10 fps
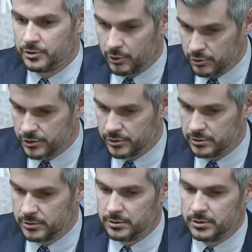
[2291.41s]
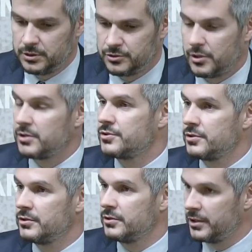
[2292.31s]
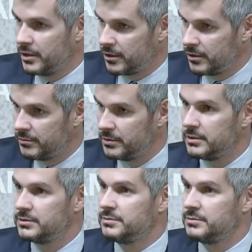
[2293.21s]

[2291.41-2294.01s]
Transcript: social structure, in our